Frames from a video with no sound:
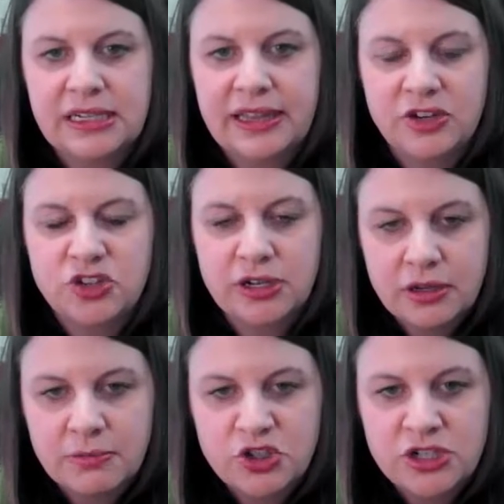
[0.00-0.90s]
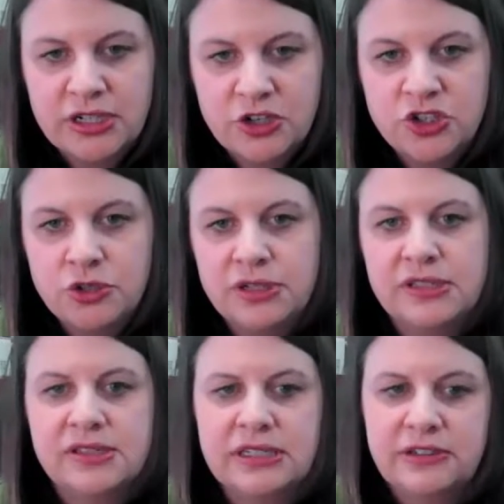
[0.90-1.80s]
Election Commission issued
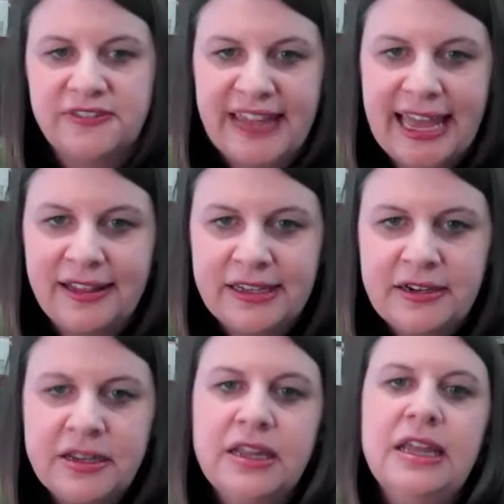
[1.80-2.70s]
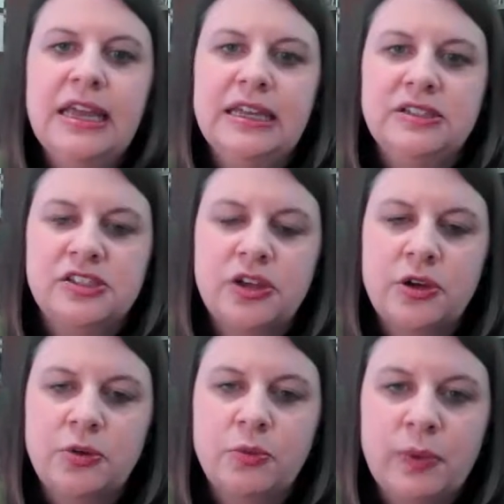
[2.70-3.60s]
is still valid. And
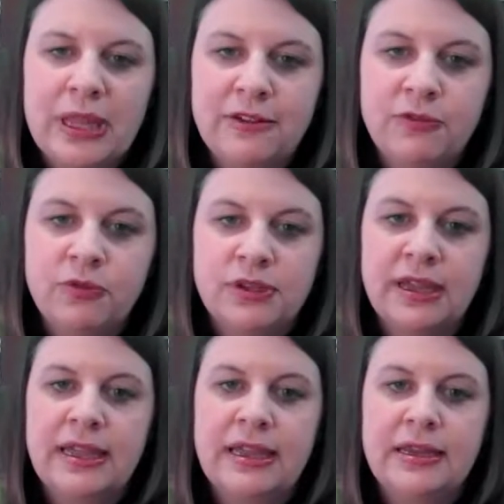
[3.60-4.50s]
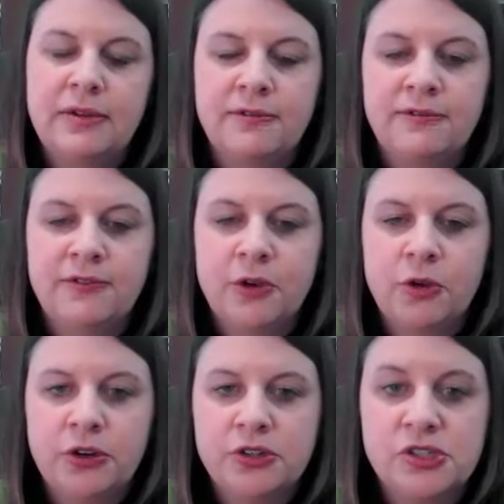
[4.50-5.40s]
so if a
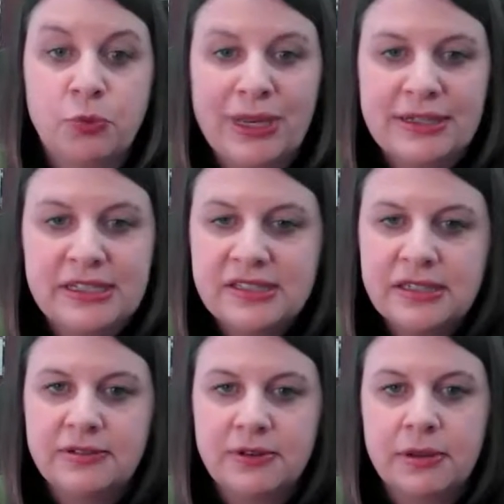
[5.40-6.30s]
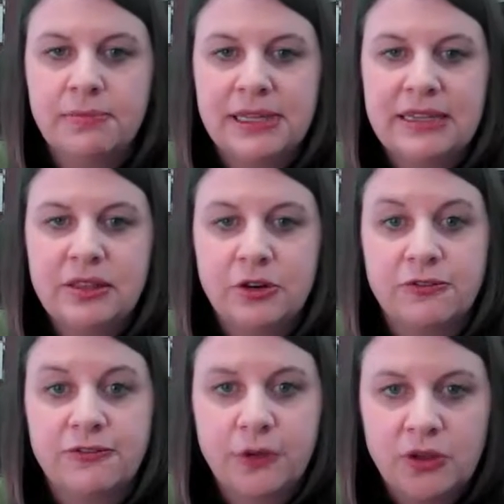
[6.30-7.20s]
voter's witness didn't complete
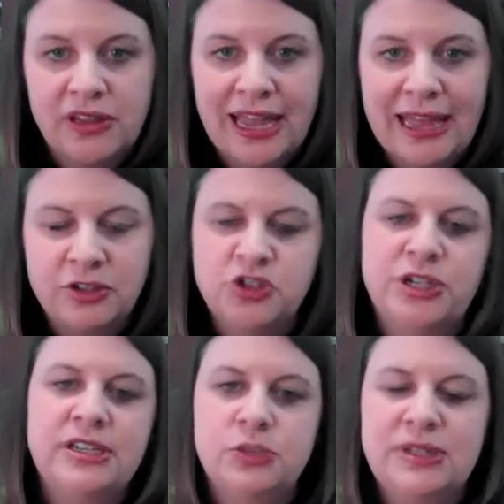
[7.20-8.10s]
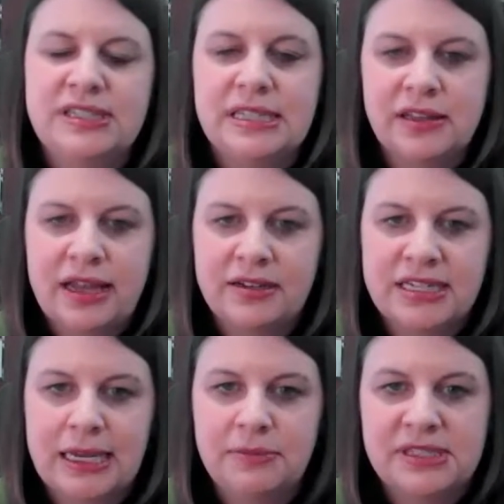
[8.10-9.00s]
their full address, we see a lot of
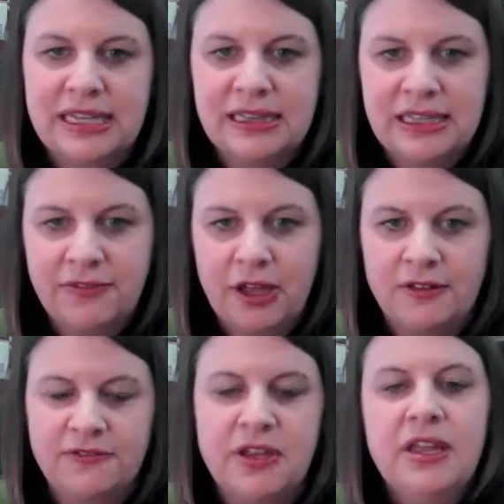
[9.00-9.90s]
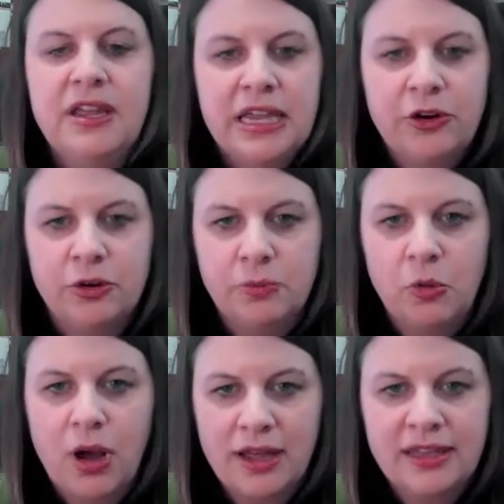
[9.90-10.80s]
times they leave off here in
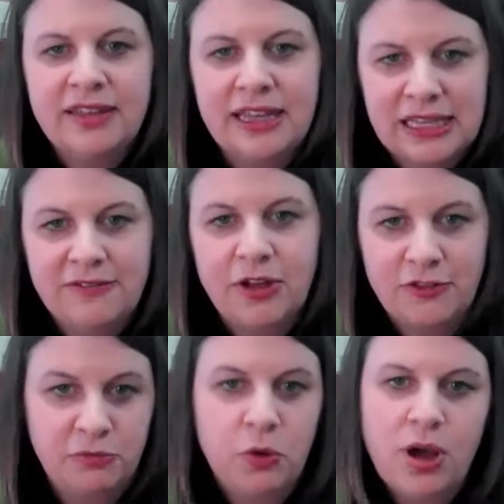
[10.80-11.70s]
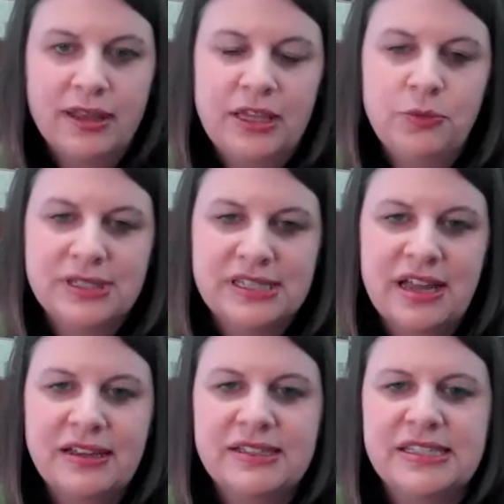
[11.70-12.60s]
Milwaukee, they leave off Milwaukee,
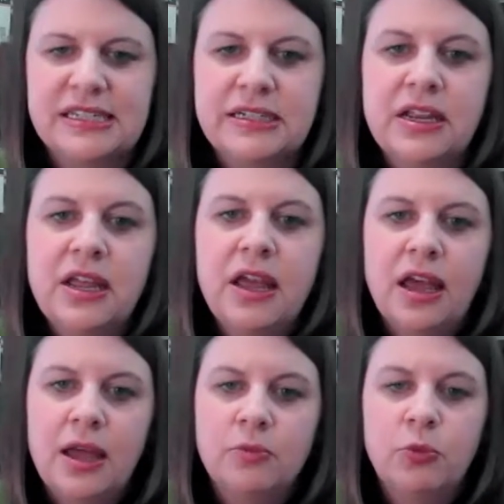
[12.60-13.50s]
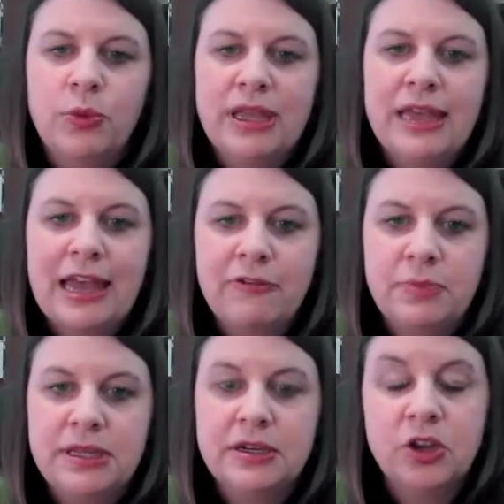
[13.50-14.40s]
Wisconsin. Um, we
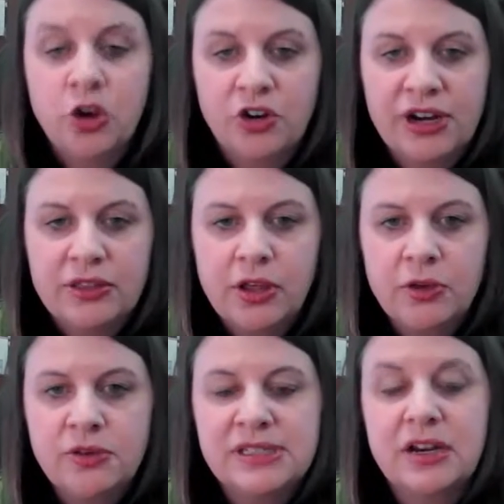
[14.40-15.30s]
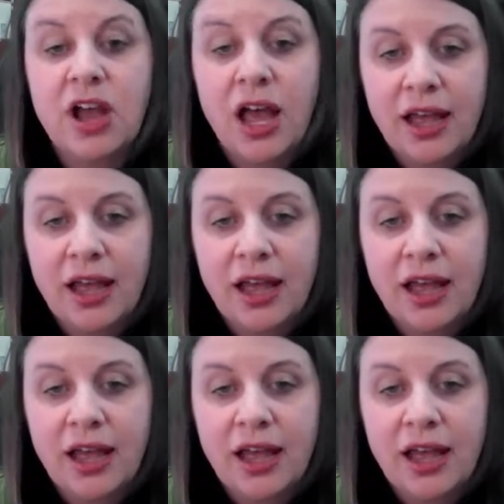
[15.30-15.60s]
have been curing those and